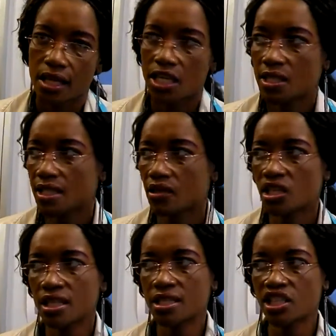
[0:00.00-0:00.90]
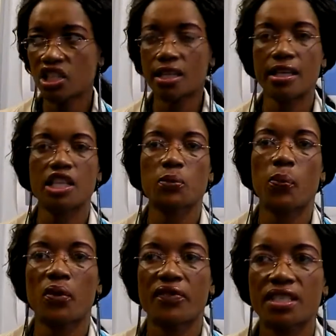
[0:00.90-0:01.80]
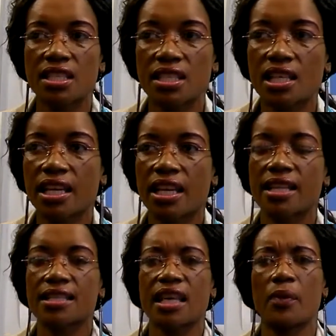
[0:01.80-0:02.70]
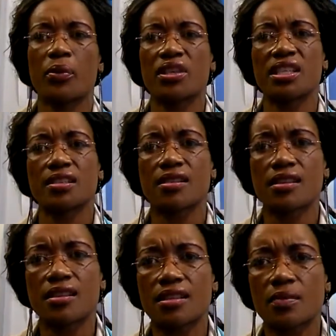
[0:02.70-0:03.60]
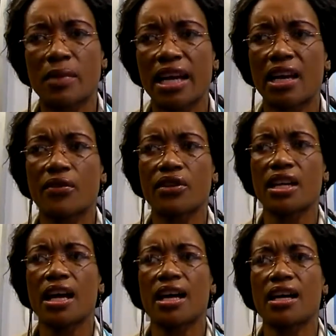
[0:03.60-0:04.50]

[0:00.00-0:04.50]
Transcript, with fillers: It, it actually creates poverty, it creates airborne diseases, malaria.